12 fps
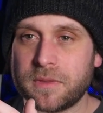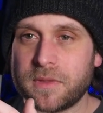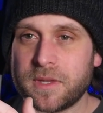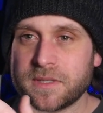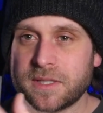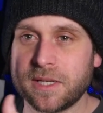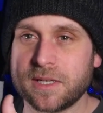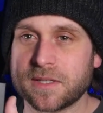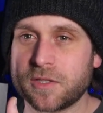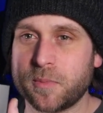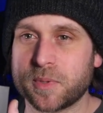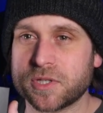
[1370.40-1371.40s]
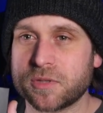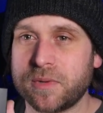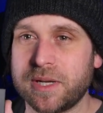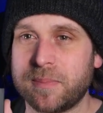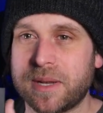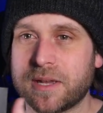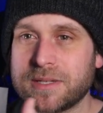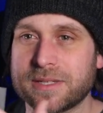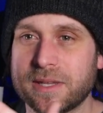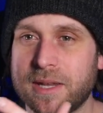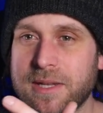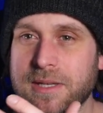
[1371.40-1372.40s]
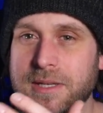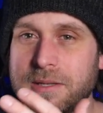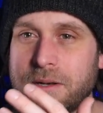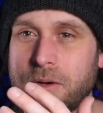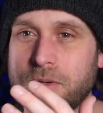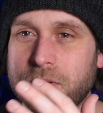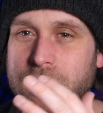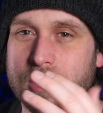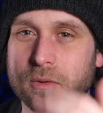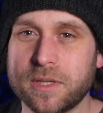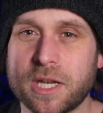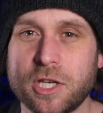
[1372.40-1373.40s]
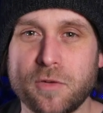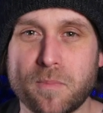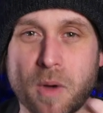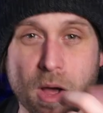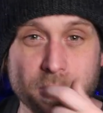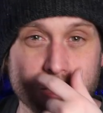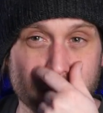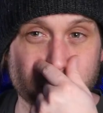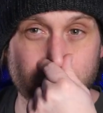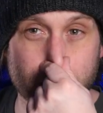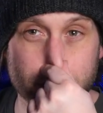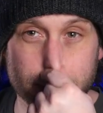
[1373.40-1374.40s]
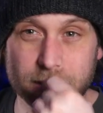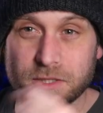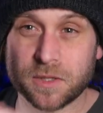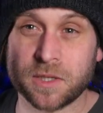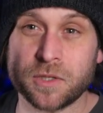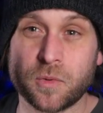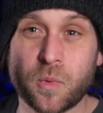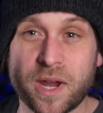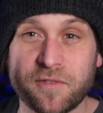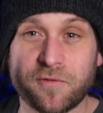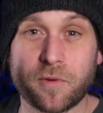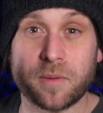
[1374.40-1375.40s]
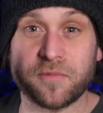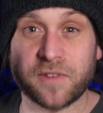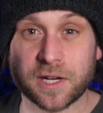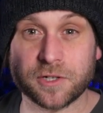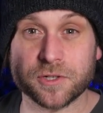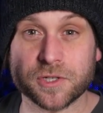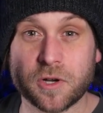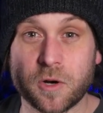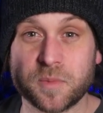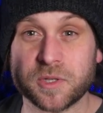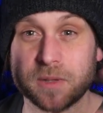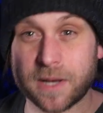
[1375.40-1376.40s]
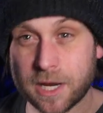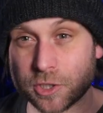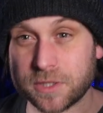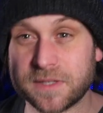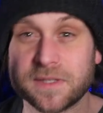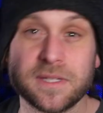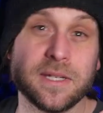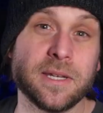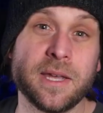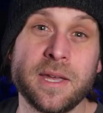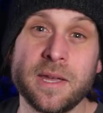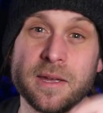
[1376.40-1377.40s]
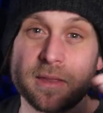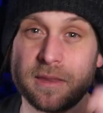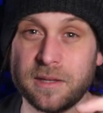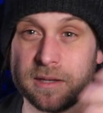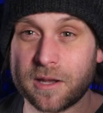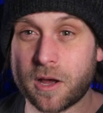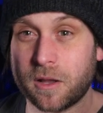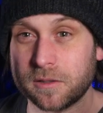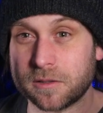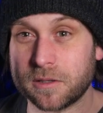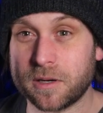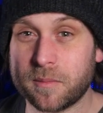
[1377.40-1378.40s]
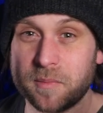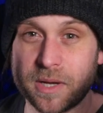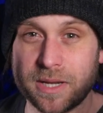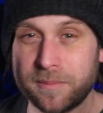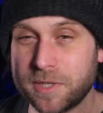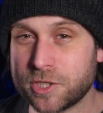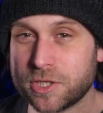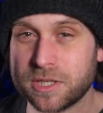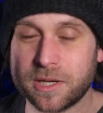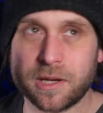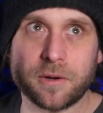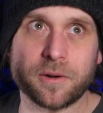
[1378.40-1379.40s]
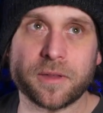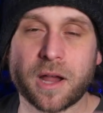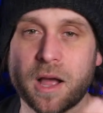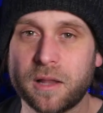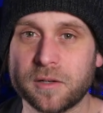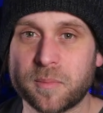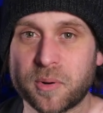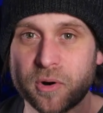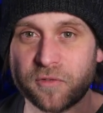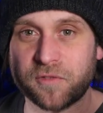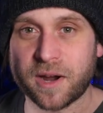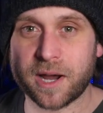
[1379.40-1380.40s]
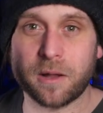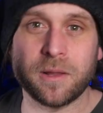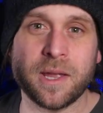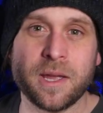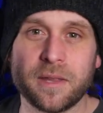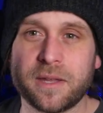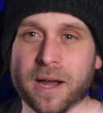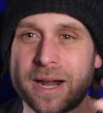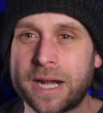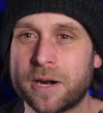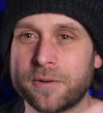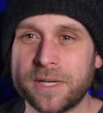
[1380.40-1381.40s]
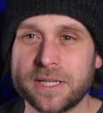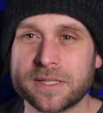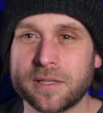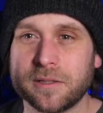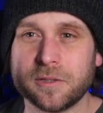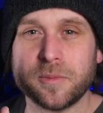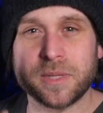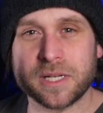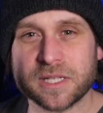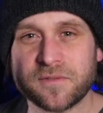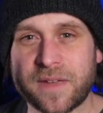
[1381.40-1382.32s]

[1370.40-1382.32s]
this thing is super sweet because like, you know, you, not only can you monitor a lot of things, you can do waveform vector scopes, you can actually see the color image uh, or the color profile, the IREs, the luminance